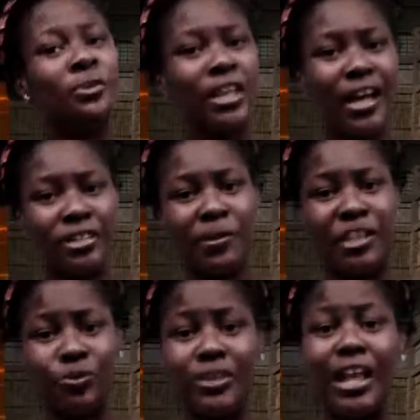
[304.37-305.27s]
the Xbox
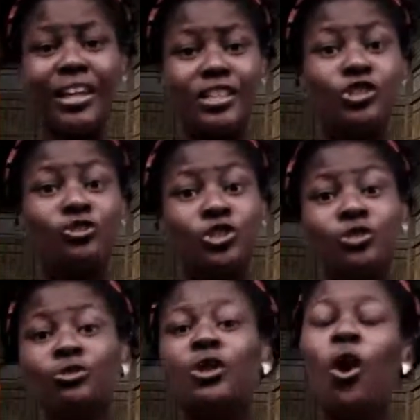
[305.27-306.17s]
One that lets you
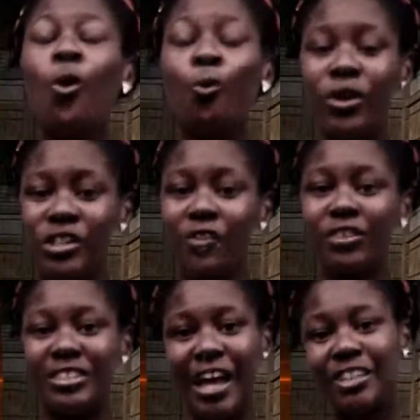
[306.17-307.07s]
choose whichever
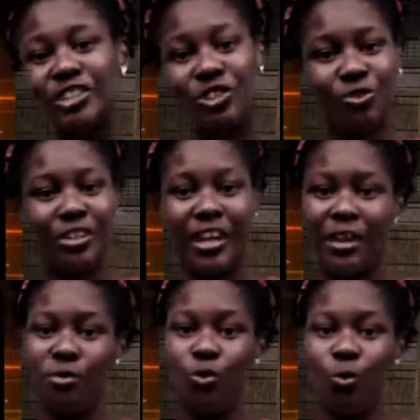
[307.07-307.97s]
Assassin's Creed game
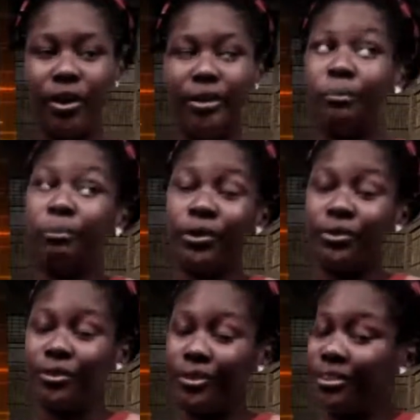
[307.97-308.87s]
you want.
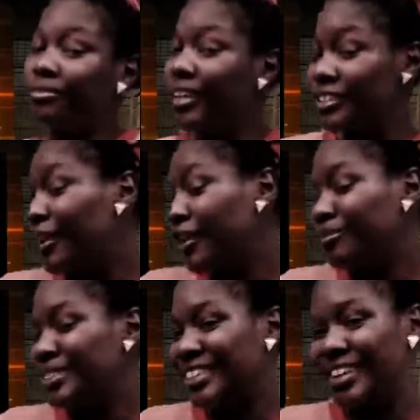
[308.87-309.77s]
Brotherhood, that's all I'm going to
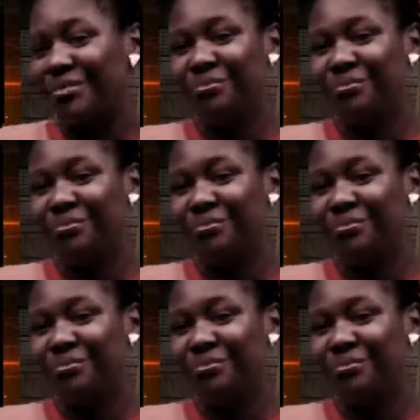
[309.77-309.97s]
say.